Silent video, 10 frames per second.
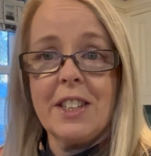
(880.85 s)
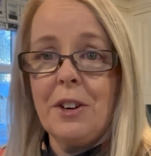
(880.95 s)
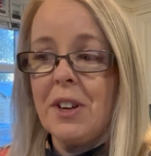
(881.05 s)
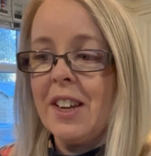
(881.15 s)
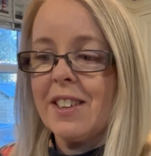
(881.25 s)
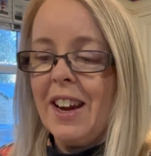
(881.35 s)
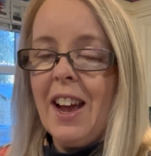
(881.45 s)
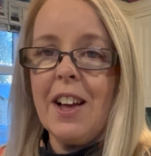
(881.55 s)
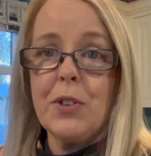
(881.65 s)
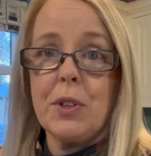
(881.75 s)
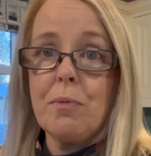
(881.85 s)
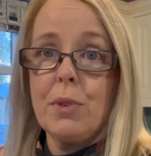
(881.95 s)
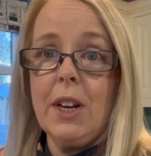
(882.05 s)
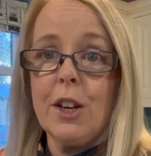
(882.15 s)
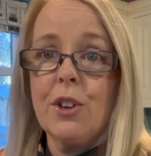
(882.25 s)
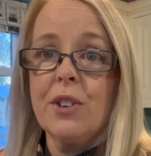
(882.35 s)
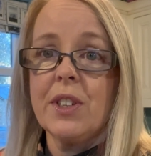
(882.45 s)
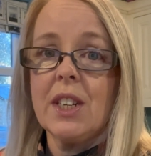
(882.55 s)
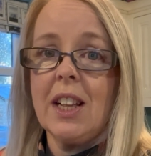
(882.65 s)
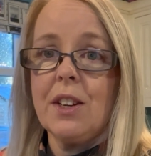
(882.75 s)
doing it and there's some really
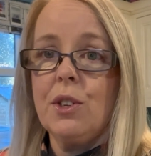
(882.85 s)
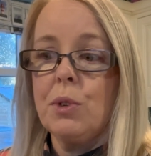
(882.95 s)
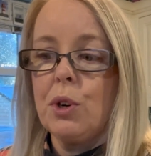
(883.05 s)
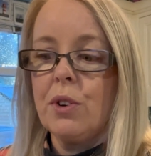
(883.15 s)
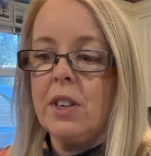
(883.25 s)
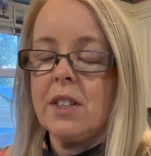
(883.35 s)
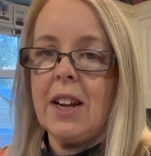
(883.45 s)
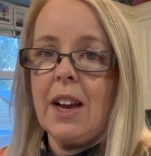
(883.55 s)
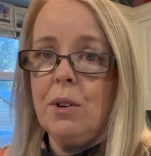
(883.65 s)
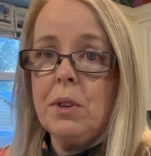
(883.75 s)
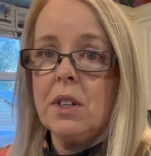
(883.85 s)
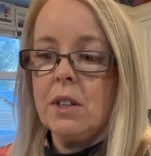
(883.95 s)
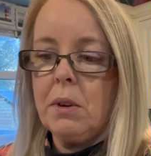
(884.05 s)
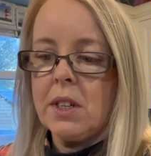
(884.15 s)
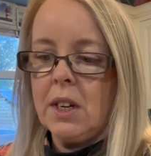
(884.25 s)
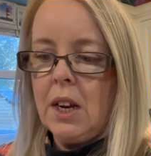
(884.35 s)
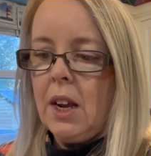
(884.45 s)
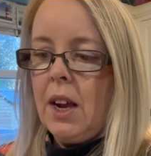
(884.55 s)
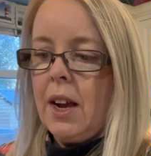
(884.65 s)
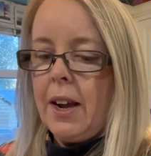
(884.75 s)
good like tutorials on how to do it.
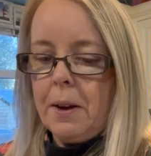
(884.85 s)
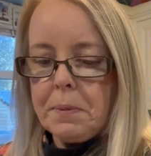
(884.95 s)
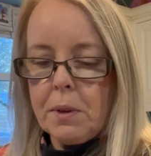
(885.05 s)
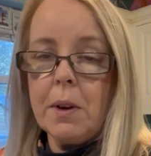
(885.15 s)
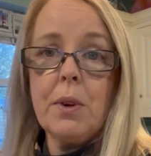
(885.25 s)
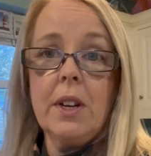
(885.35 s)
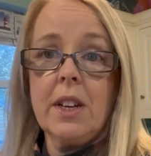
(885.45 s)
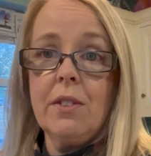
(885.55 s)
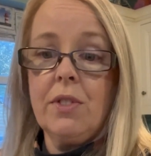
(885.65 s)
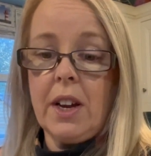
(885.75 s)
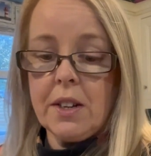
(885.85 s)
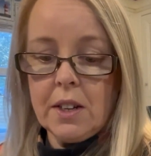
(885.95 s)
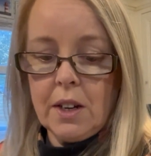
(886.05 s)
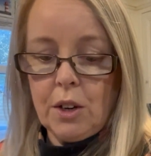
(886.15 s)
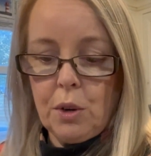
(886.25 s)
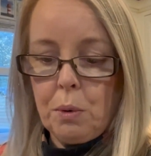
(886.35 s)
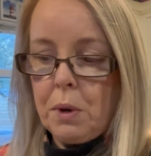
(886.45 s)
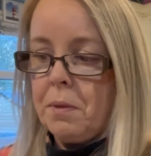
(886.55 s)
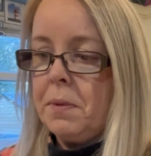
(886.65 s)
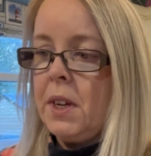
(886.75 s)
Um, so I'm going to give that a go.
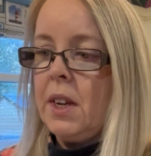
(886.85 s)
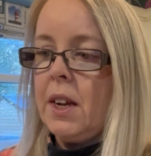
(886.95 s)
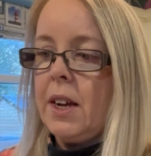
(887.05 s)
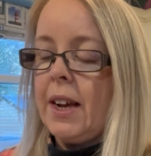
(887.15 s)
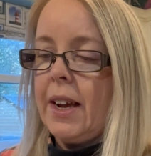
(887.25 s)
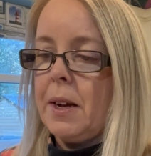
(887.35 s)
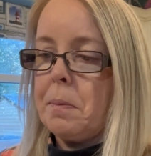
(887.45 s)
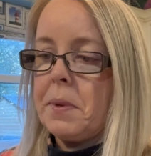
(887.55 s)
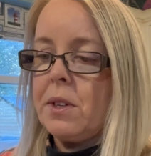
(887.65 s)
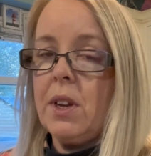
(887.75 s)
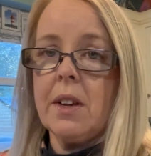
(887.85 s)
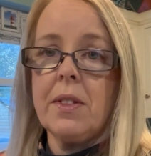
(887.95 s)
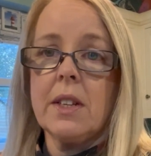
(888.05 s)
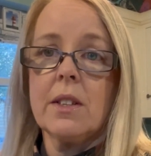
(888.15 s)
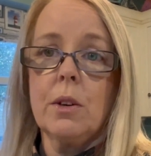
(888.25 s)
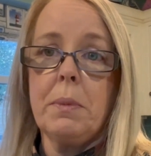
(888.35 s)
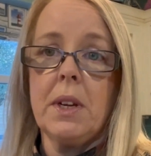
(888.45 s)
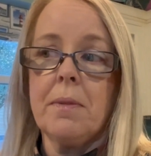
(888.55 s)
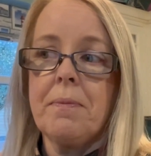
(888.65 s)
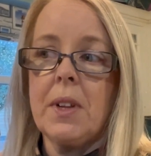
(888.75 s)
Um, so yeah, that's going to
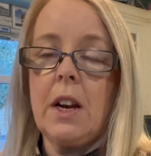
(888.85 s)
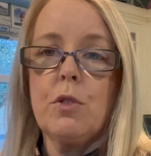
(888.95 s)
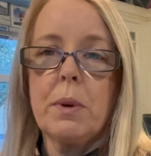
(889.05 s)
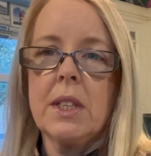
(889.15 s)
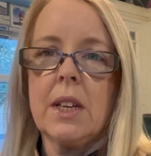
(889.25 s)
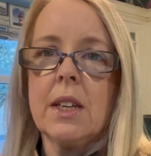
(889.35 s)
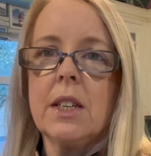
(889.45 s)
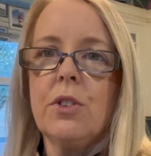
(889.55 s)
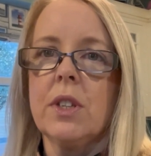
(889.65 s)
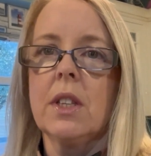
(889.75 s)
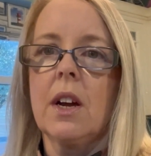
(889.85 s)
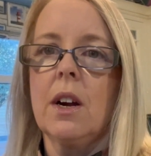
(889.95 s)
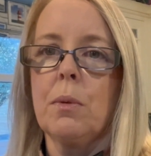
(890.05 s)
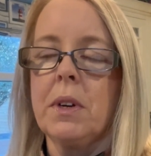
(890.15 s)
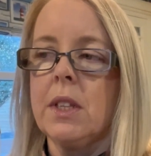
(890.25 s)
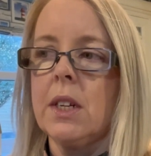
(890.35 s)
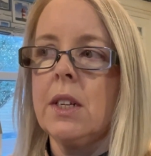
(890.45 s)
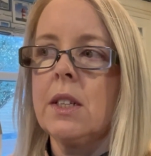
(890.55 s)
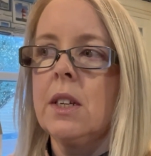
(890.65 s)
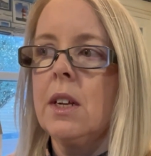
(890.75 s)
be, I'll have to bring secateurs in the car one of the
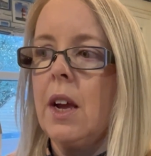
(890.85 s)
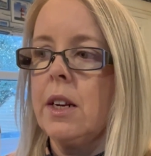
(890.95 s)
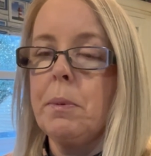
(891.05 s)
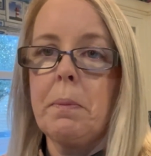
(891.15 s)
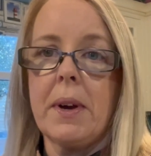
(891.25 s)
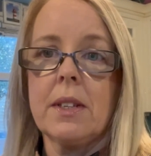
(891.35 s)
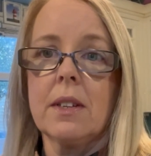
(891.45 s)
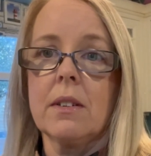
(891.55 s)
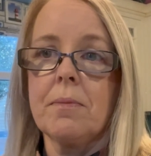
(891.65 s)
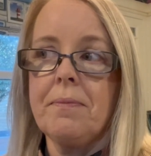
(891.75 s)
days and a big basket